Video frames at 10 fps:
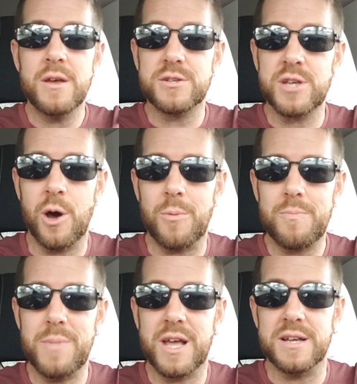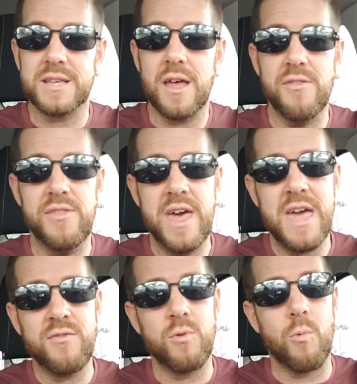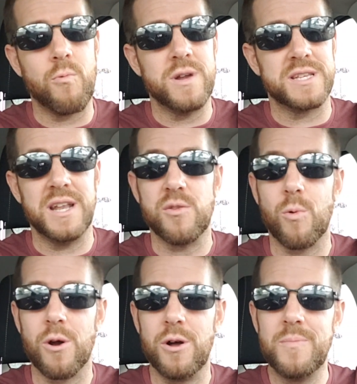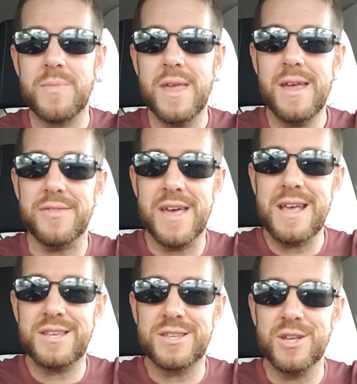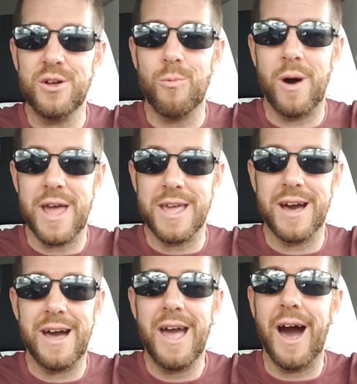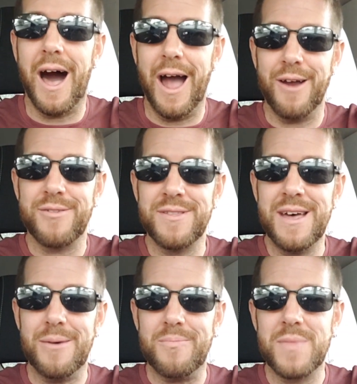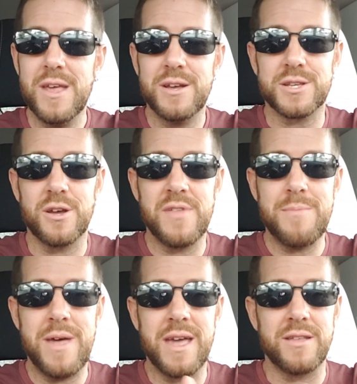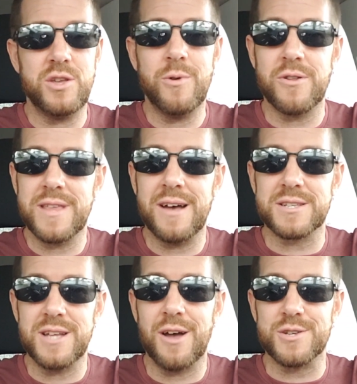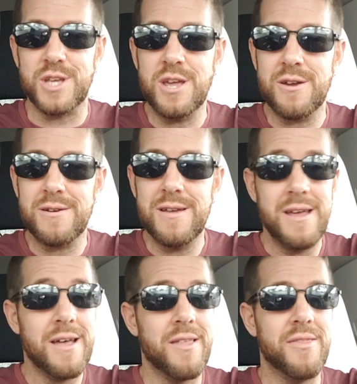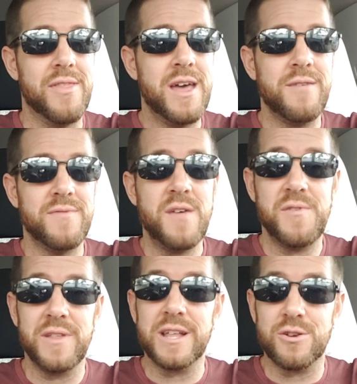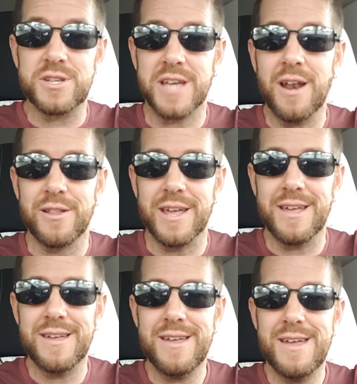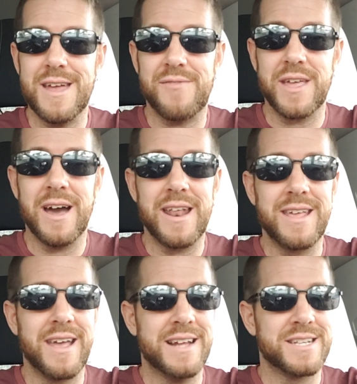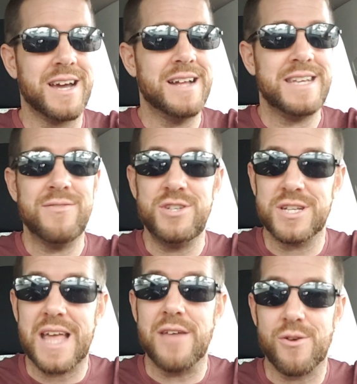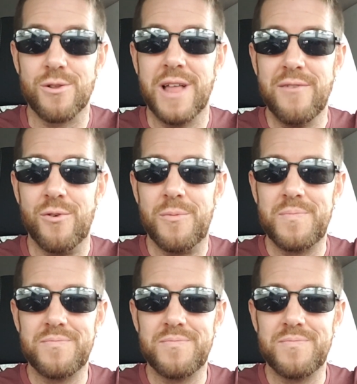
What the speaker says: So, because they've risen in the world, they still want a guy higher than them. So if they make $200,000 a year, they feel like they're settling if they got gets a guy that's even just at her level.